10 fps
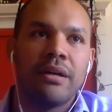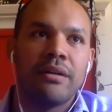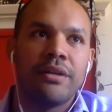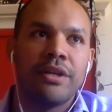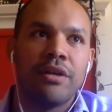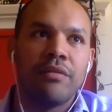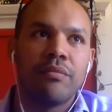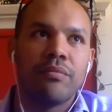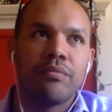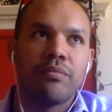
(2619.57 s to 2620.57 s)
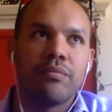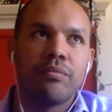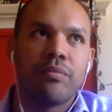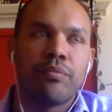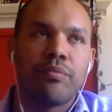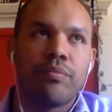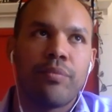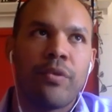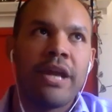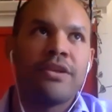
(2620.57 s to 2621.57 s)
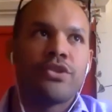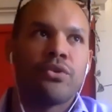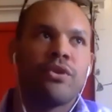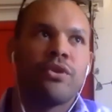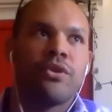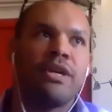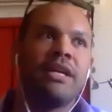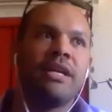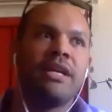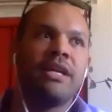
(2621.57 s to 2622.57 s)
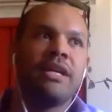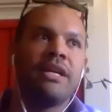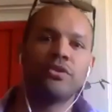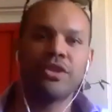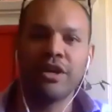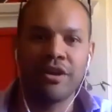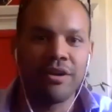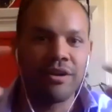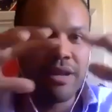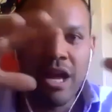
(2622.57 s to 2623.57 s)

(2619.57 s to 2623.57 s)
you know, predatory animals that are